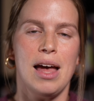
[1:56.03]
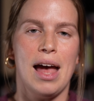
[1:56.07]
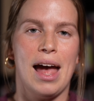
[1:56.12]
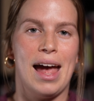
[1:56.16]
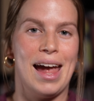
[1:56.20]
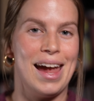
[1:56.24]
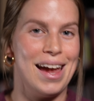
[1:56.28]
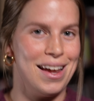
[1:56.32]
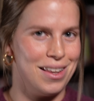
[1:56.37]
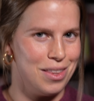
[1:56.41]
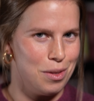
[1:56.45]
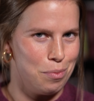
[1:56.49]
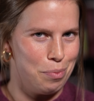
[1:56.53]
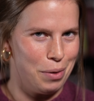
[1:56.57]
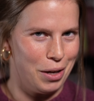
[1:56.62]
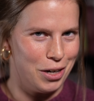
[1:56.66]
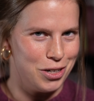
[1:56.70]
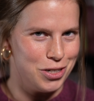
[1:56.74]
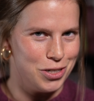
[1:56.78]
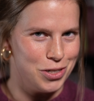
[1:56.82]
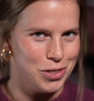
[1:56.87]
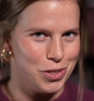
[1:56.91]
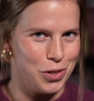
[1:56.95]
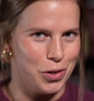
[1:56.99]
And the
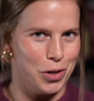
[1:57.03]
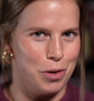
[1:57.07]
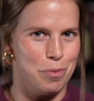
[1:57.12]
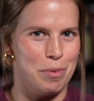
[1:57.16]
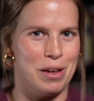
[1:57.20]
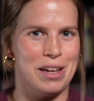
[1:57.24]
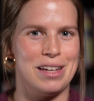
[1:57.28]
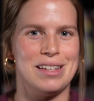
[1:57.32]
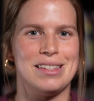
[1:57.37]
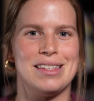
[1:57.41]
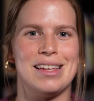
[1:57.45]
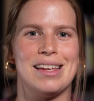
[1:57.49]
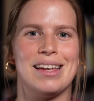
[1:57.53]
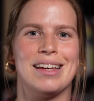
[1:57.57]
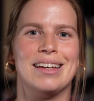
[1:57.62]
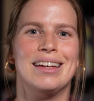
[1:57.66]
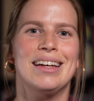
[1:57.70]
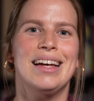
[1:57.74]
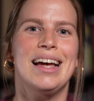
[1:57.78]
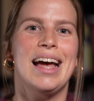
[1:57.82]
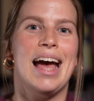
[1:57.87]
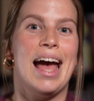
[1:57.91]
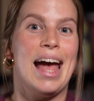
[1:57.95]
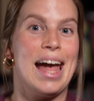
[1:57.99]
pictures are
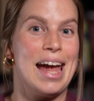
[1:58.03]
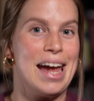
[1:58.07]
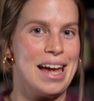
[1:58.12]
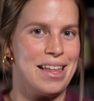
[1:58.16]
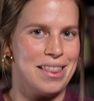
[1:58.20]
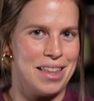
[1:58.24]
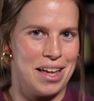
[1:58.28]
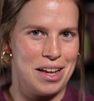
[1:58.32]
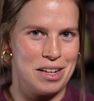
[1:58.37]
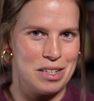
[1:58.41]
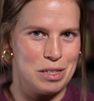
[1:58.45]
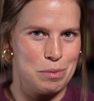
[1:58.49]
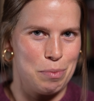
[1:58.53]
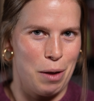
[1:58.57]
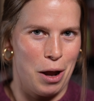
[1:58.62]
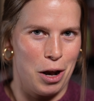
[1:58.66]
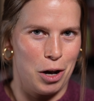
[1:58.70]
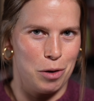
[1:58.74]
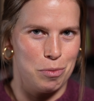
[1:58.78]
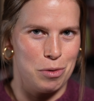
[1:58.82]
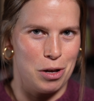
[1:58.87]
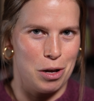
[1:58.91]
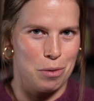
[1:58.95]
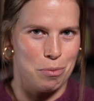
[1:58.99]
amazing, and they
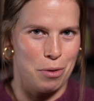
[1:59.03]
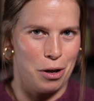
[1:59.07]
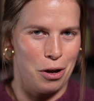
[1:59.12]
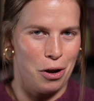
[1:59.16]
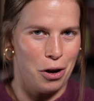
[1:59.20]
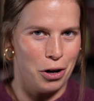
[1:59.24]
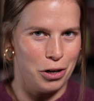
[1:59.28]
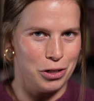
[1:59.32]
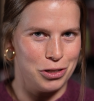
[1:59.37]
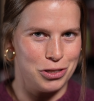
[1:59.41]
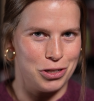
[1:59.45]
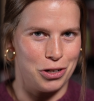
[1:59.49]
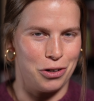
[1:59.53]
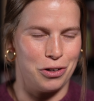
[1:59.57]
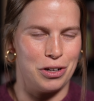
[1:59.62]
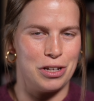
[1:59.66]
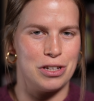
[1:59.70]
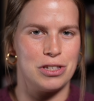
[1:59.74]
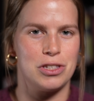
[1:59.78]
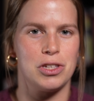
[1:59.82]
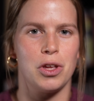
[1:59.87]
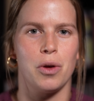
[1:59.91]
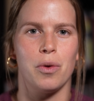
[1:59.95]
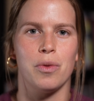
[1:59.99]
inspire me on my art journey,
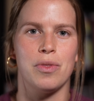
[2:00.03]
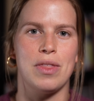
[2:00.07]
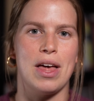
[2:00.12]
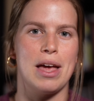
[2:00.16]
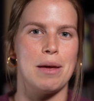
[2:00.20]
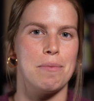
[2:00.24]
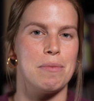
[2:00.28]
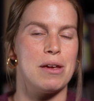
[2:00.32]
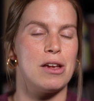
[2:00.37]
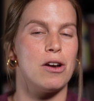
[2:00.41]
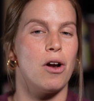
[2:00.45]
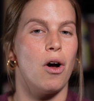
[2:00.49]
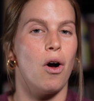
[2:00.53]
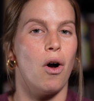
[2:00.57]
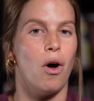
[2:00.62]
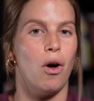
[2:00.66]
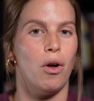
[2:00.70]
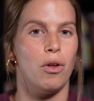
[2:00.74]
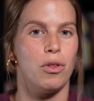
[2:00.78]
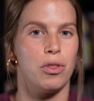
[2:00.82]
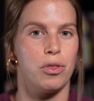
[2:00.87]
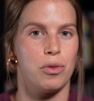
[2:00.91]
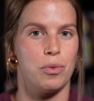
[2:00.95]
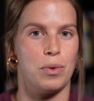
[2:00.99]
so they meet
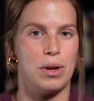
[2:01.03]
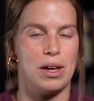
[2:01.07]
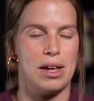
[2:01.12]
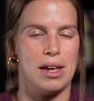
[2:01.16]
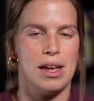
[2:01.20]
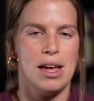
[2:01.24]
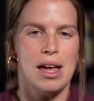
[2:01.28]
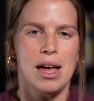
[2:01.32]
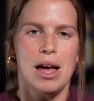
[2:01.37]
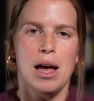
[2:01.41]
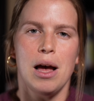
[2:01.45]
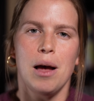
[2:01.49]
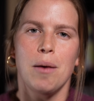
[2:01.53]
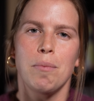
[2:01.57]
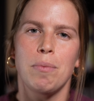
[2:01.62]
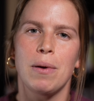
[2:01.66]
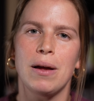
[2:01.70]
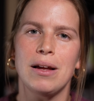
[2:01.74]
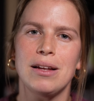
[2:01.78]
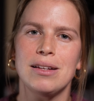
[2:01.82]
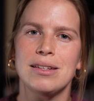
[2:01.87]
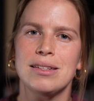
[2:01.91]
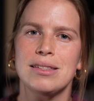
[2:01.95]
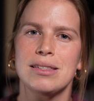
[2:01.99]
all three.
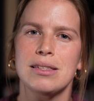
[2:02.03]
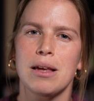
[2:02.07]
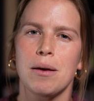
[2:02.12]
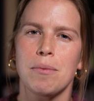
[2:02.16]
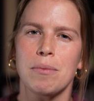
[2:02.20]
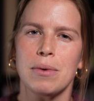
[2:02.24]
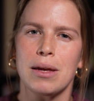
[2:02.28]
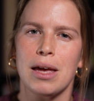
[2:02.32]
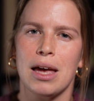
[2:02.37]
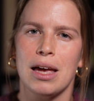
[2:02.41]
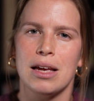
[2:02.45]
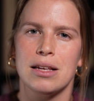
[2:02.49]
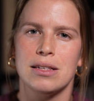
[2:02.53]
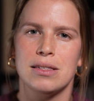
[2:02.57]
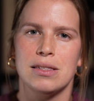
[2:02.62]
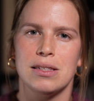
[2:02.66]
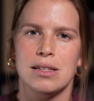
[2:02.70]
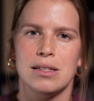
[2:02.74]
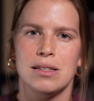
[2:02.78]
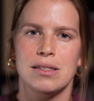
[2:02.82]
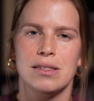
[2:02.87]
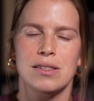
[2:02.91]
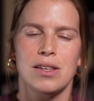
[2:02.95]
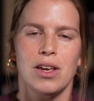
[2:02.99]
But in some
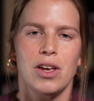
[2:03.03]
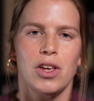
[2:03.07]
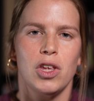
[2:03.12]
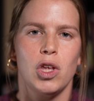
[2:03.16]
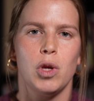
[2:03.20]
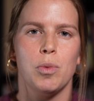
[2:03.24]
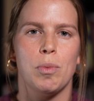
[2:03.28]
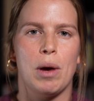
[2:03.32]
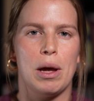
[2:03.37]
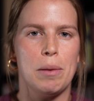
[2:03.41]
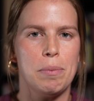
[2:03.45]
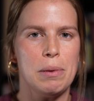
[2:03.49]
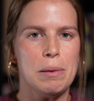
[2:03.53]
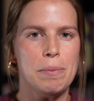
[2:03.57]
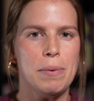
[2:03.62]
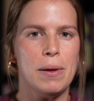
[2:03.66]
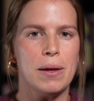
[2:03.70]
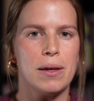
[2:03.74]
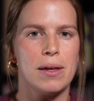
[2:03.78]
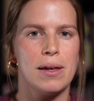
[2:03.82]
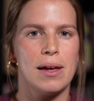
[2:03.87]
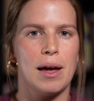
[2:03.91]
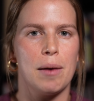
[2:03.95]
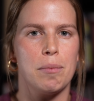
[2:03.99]
cases, you might be
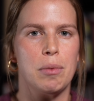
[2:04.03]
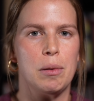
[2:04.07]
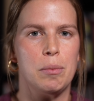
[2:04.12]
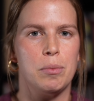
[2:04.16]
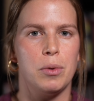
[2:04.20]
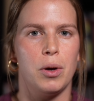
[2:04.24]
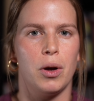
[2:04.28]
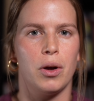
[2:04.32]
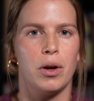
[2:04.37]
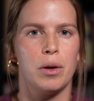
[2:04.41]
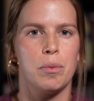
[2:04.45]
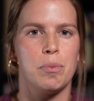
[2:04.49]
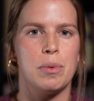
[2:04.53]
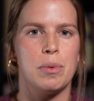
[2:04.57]
picking up a book